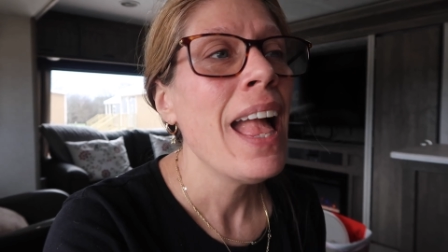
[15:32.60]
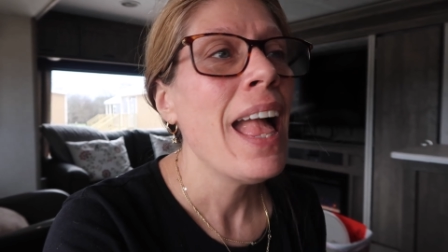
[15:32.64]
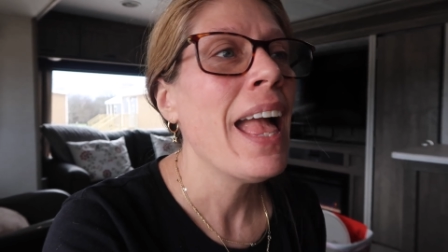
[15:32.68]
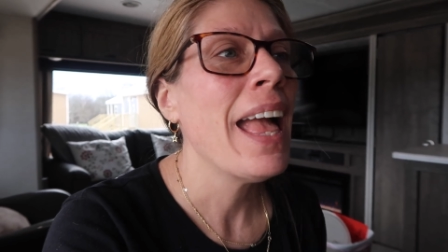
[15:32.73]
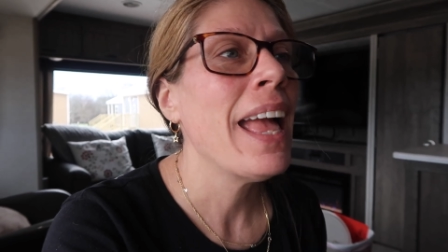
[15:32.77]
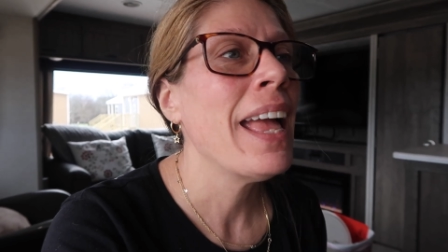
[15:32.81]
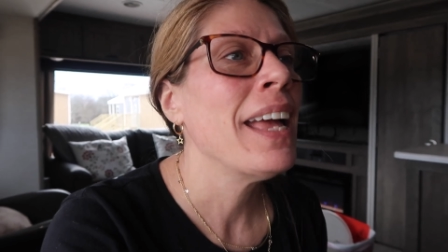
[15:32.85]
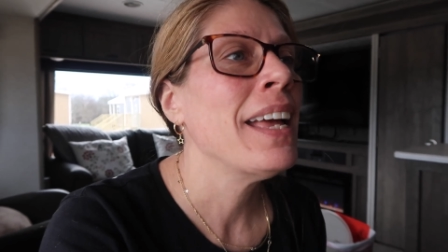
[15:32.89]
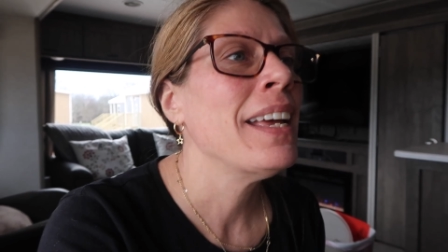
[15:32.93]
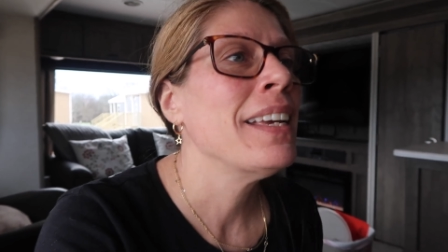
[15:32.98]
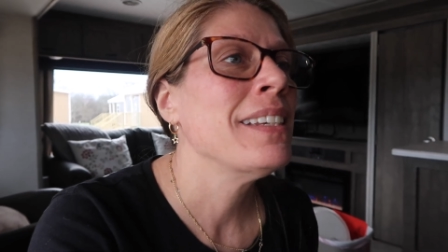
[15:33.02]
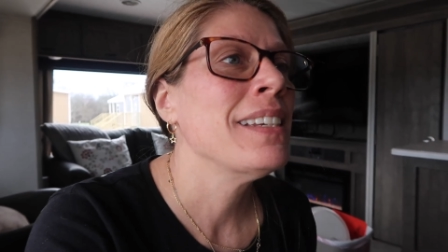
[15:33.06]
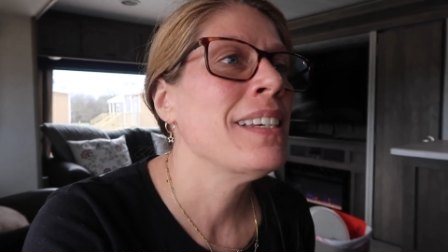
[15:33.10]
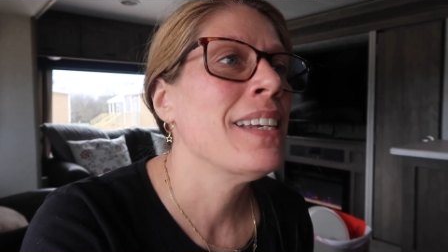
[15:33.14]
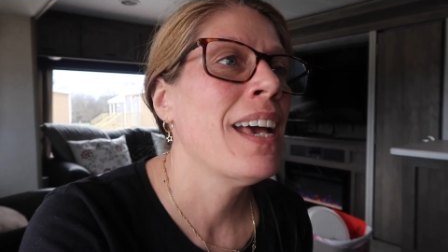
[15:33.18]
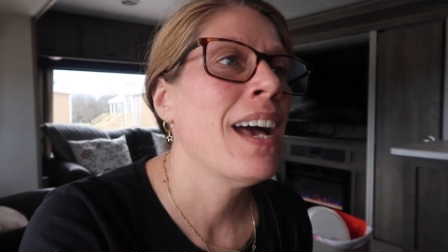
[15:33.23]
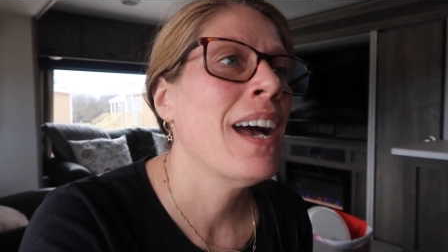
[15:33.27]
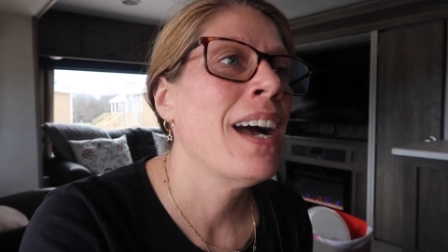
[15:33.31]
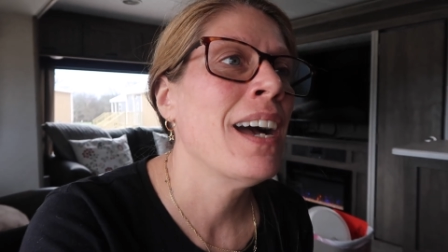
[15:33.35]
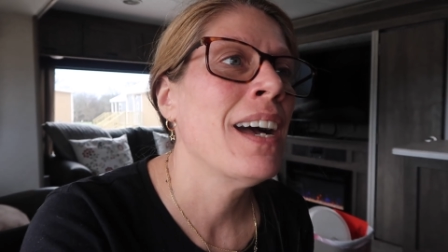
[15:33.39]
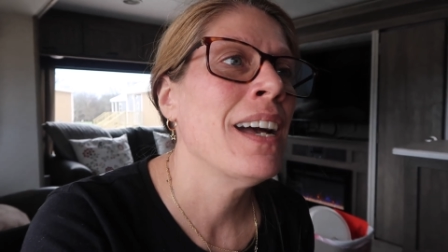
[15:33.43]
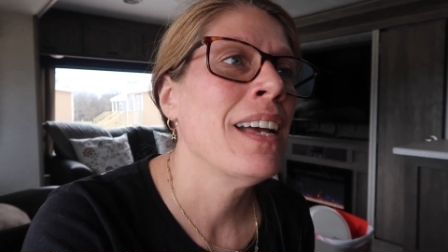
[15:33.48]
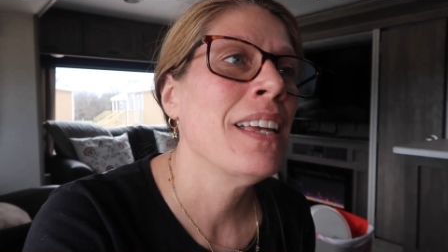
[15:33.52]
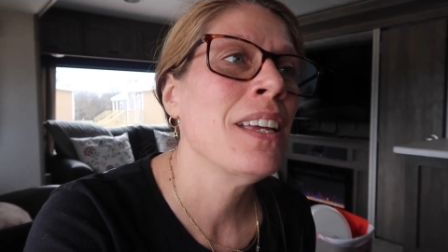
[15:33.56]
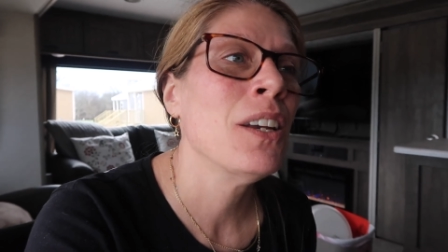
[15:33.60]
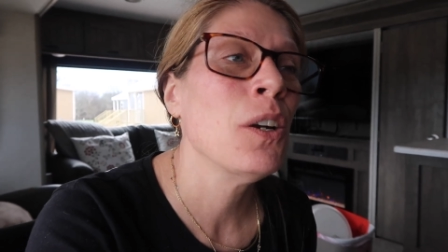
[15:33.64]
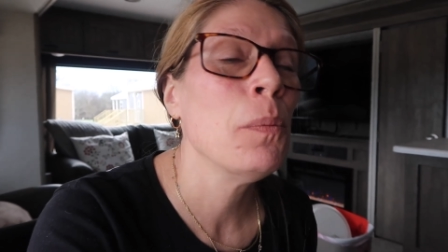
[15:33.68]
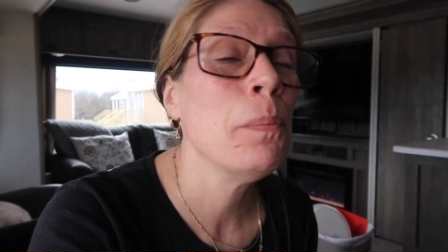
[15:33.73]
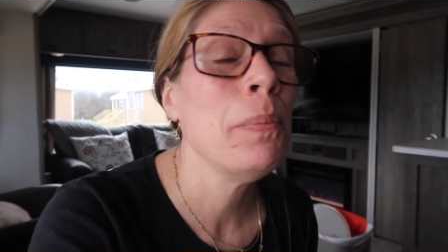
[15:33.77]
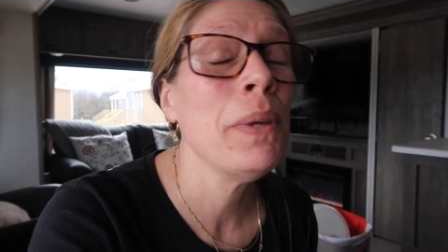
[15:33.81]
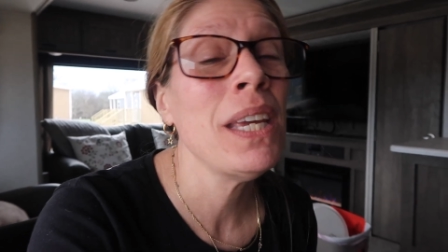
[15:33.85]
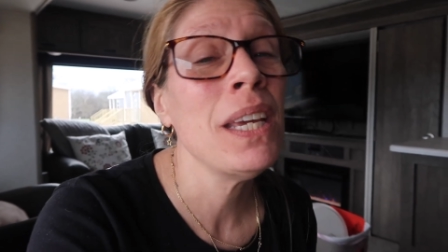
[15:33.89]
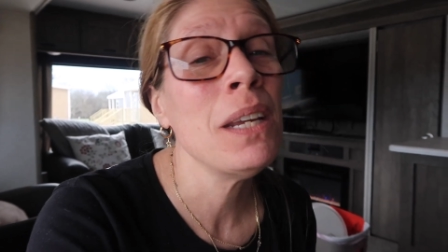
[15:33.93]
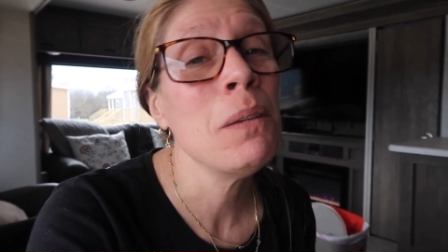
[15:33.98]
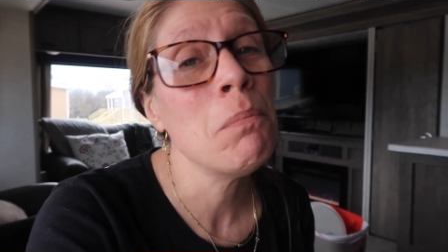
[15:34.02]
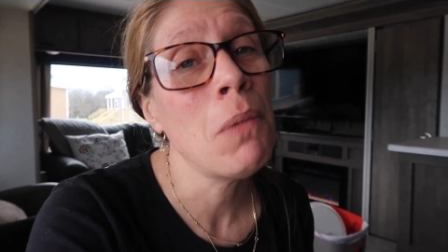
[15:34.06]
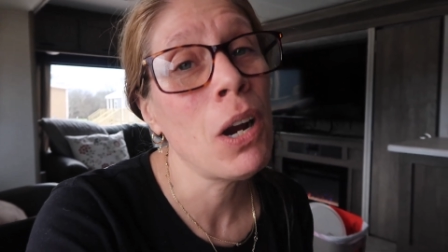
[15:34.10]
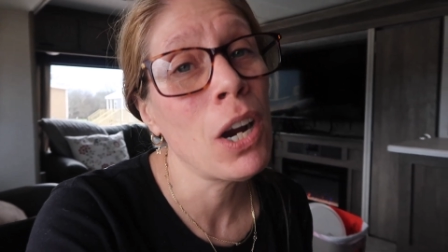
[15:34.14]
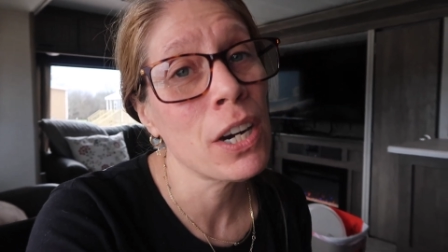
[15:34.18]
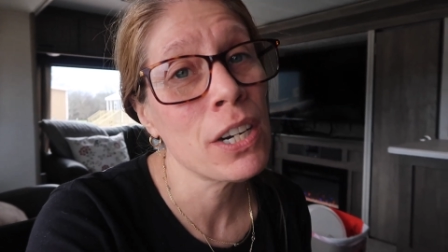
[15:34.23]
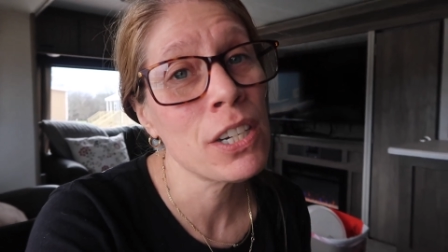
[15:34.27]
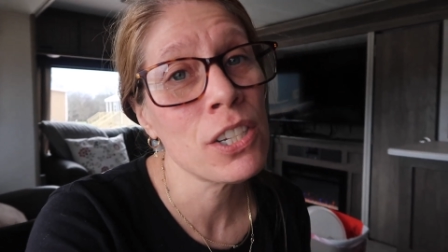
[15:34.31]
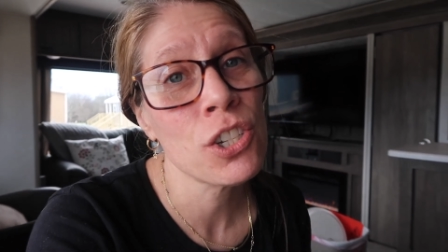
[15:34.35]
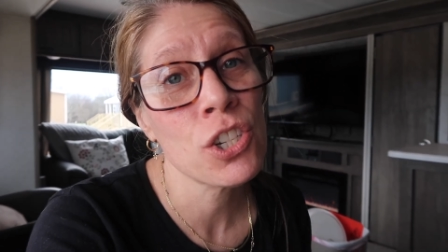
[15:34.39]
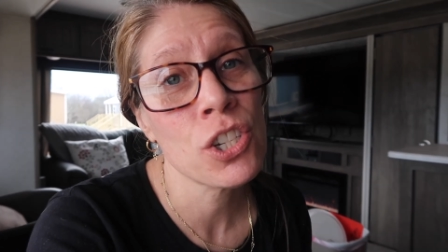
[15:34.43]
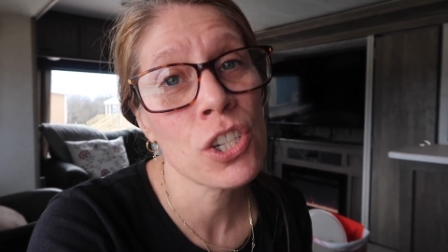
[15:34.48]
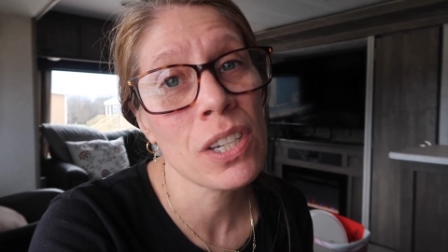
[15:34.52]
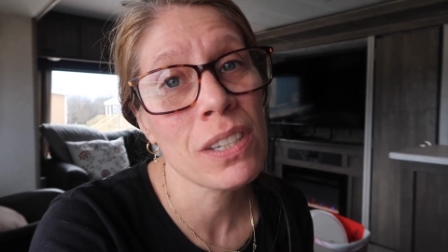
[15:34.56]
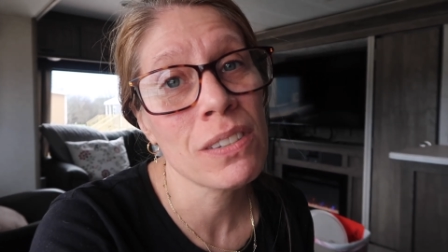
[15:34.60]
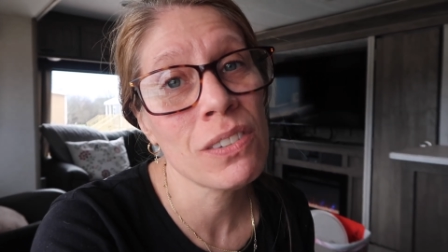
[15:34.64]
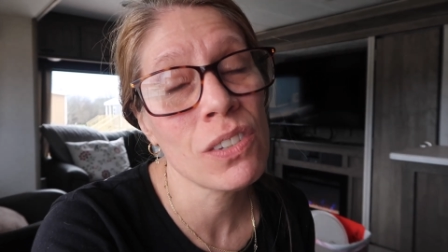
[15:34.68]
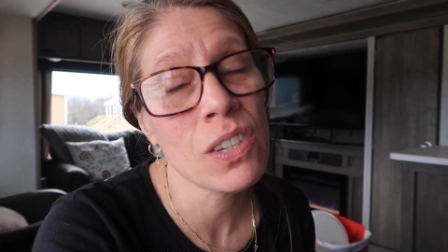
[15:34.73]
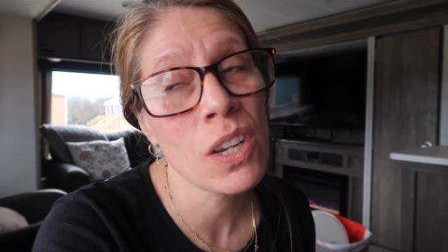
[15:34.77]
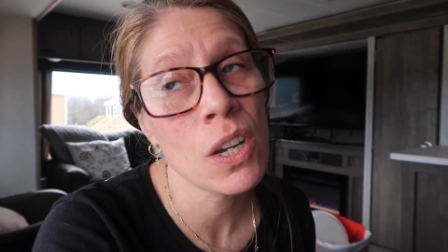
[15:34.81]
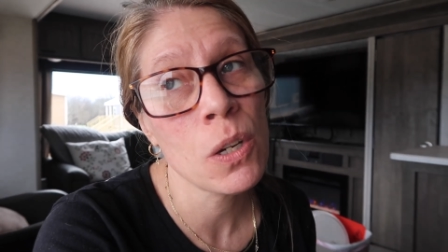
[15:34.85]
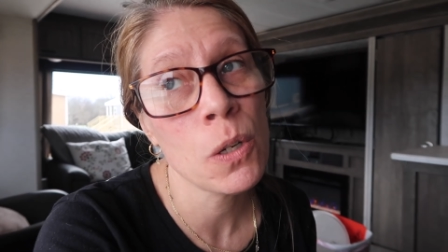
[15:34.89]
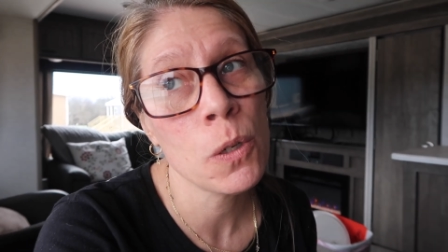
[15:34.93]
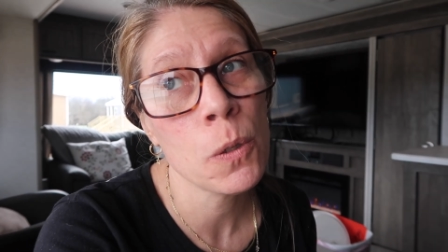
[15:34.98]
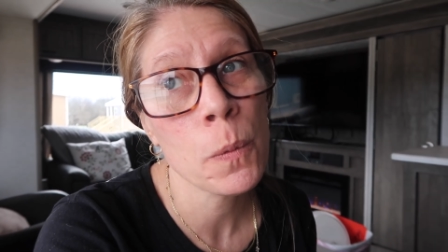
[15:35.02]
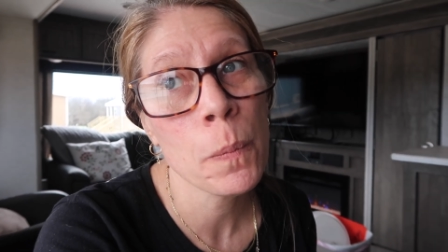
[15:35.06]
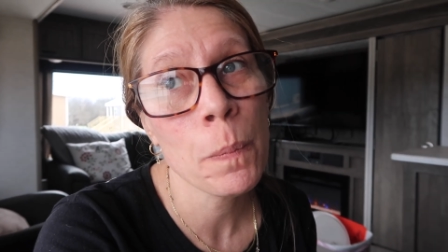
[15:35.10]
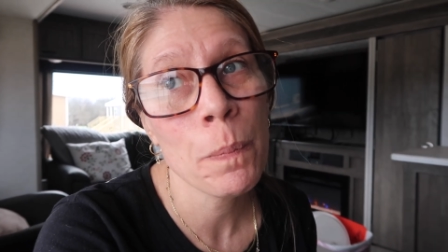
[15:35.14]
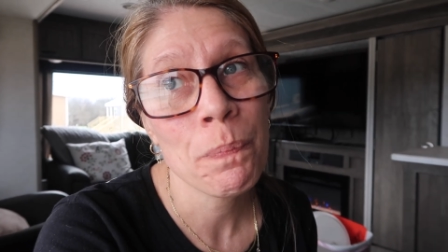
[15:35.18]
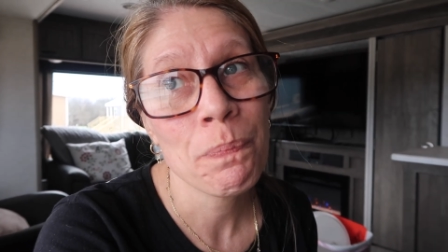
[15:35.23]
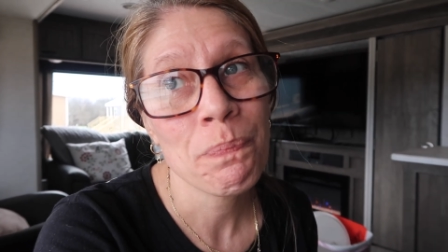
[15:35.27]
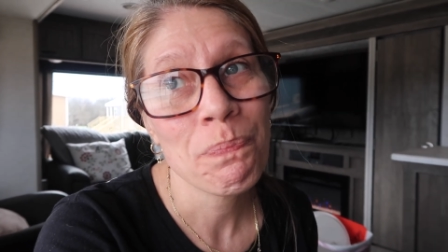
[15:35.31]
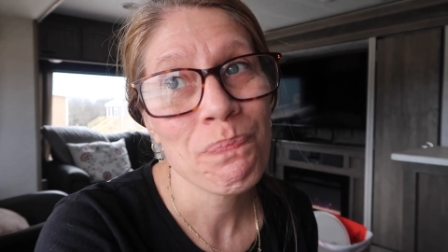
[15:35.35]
and it'll be in March, so